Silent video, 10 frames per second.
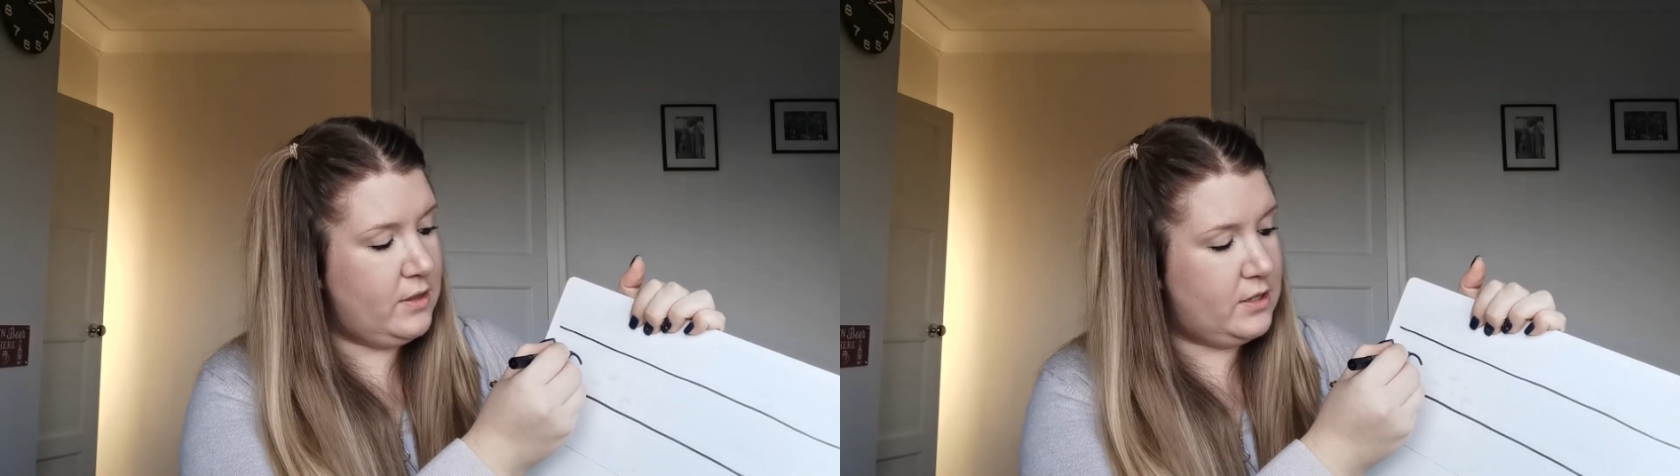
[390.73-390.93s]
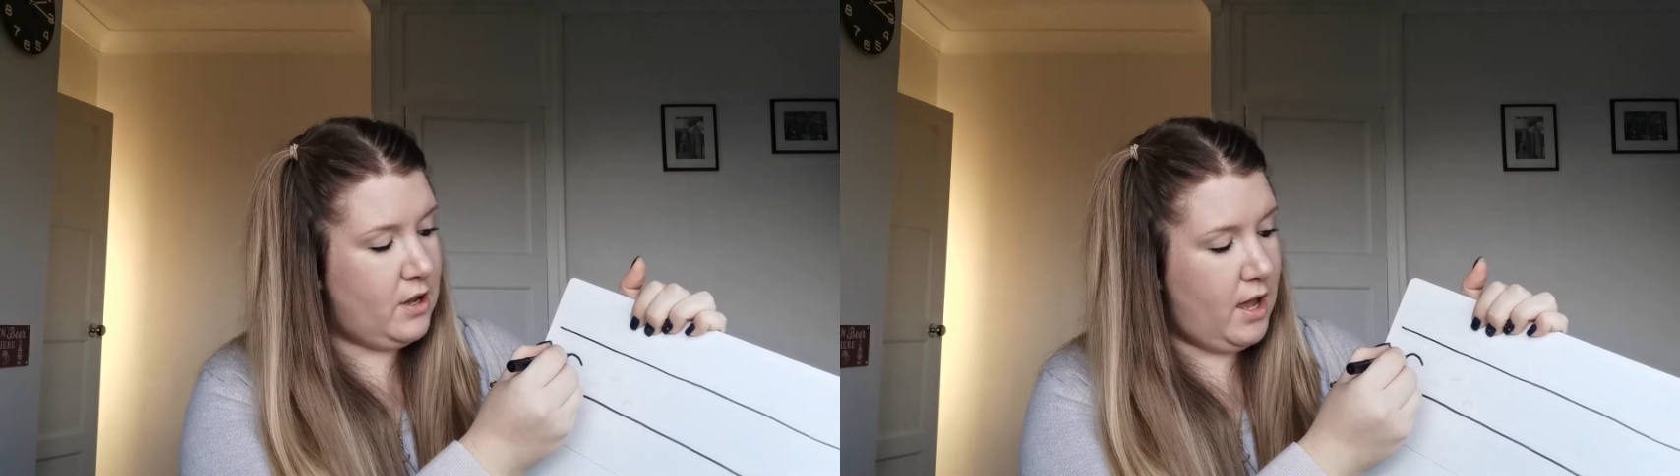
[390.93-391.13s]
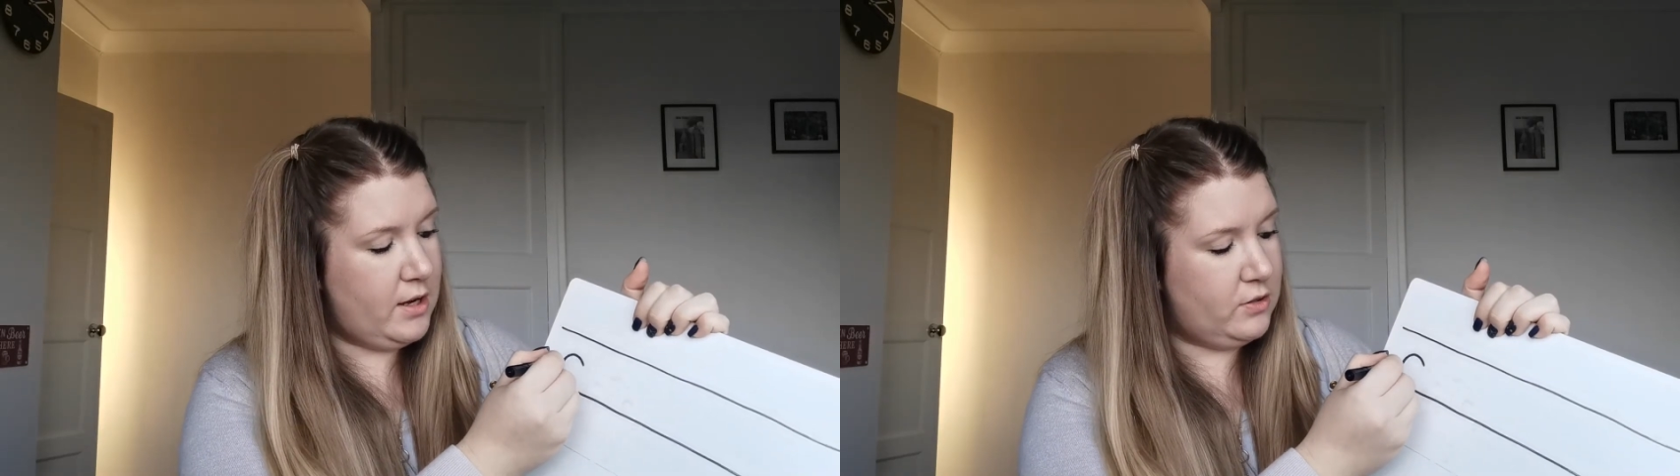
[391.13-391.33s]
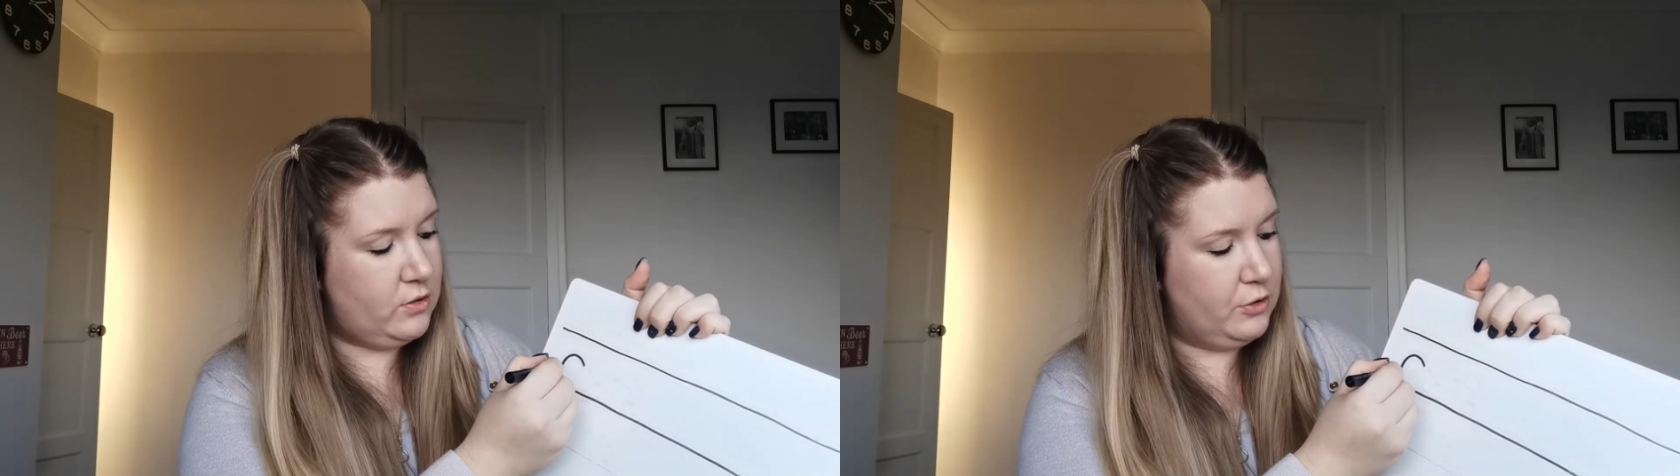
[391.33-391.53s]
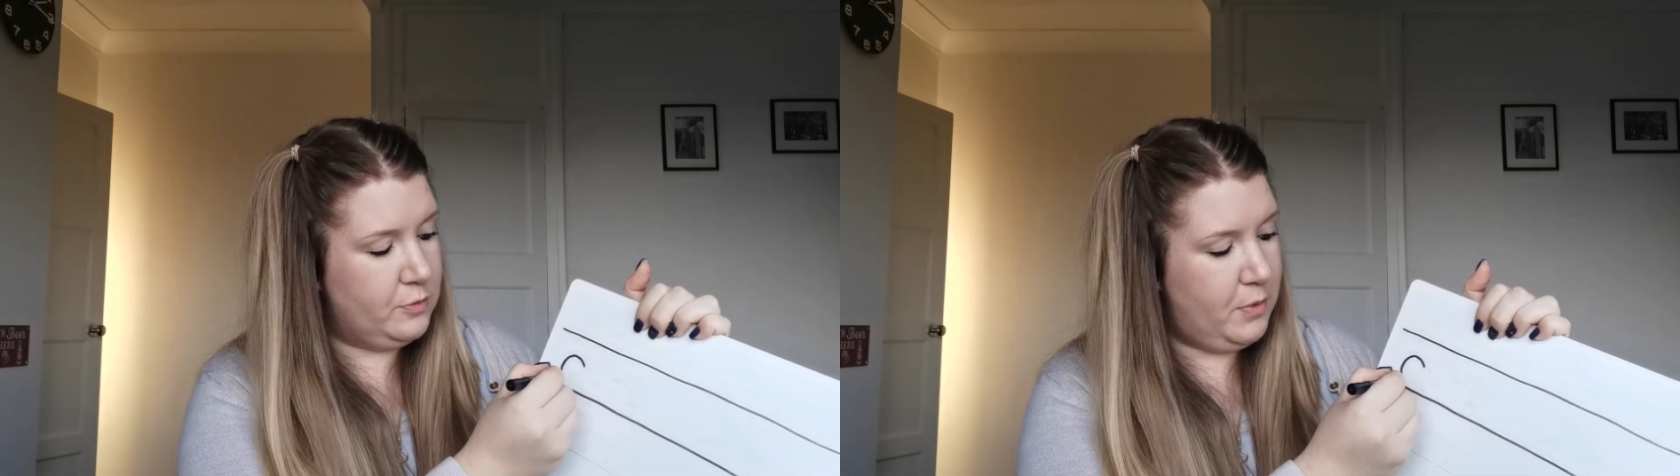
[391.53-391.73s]
the
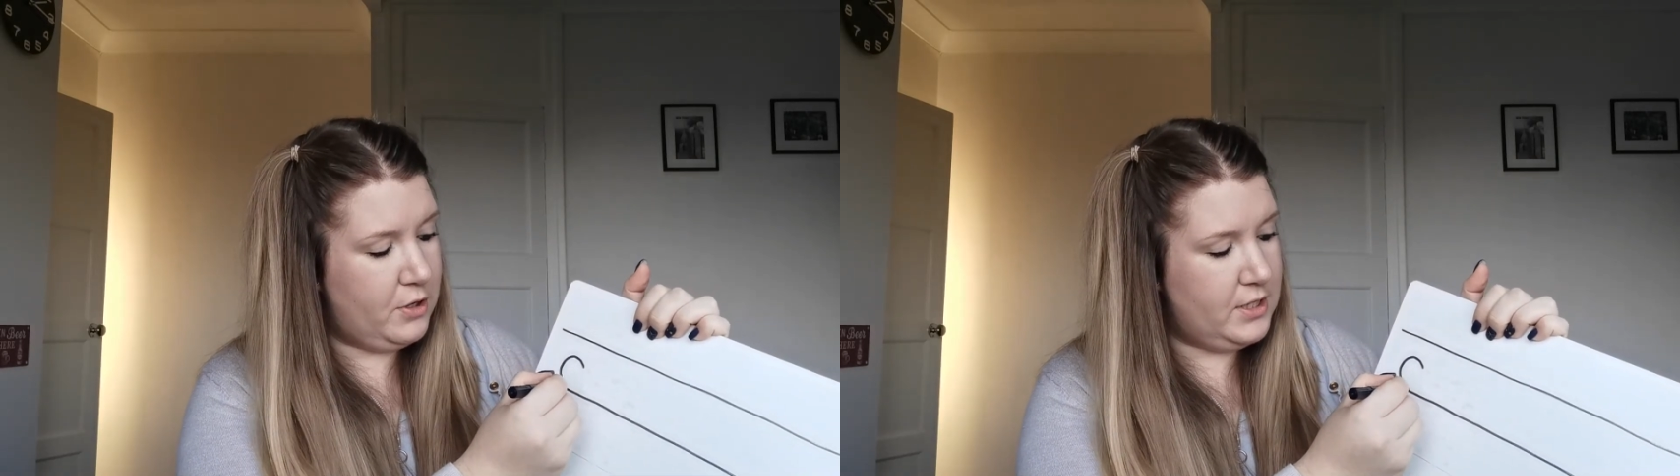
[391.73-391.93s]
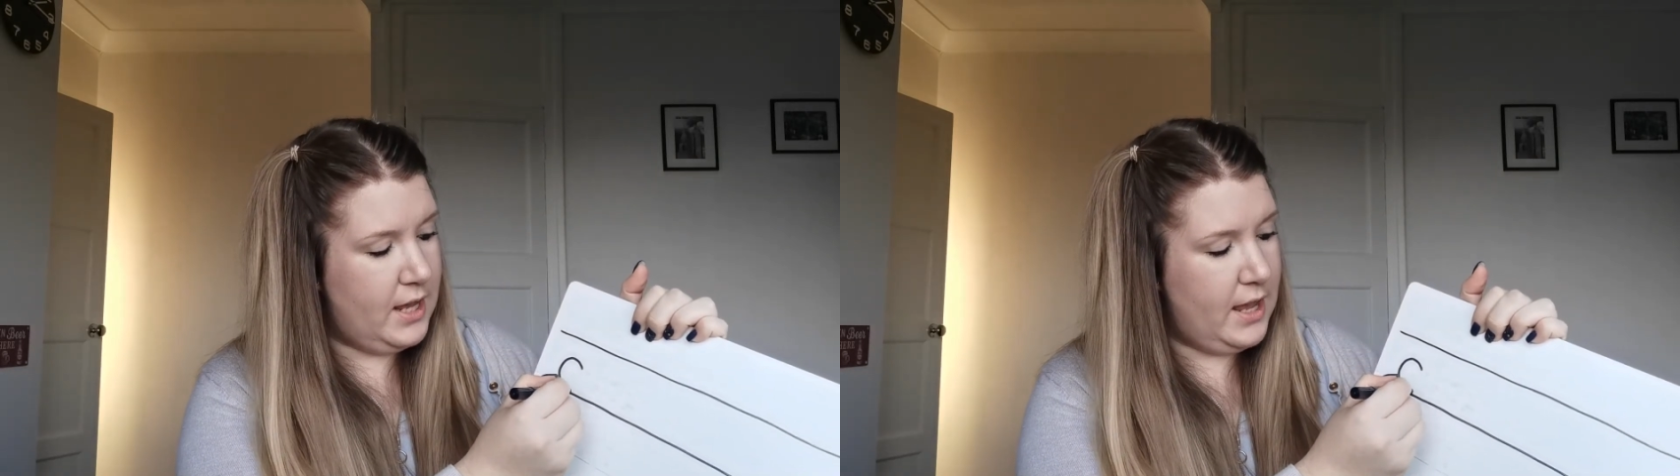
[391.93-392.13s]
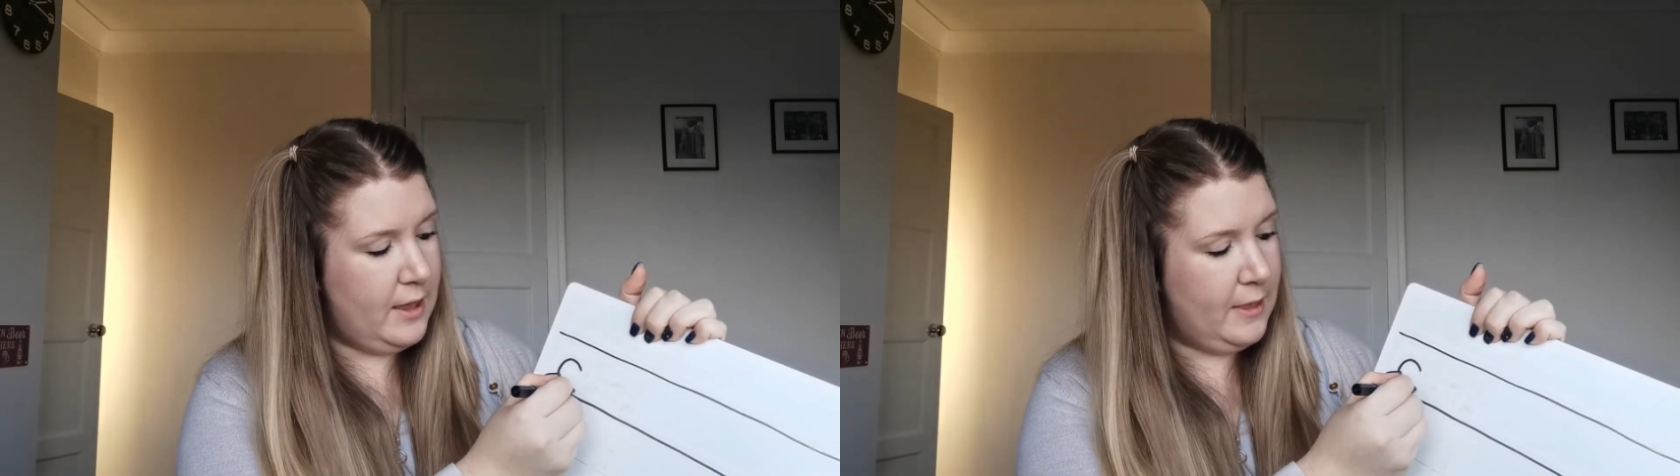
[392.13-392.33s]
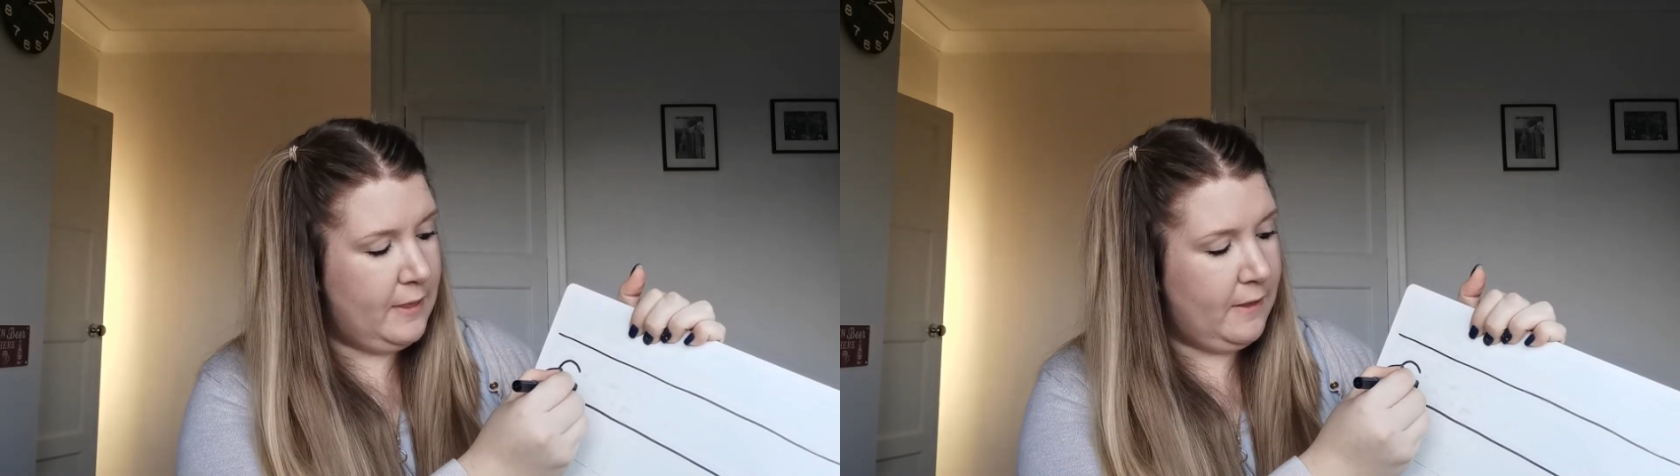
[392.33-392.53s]
dinosaur's body,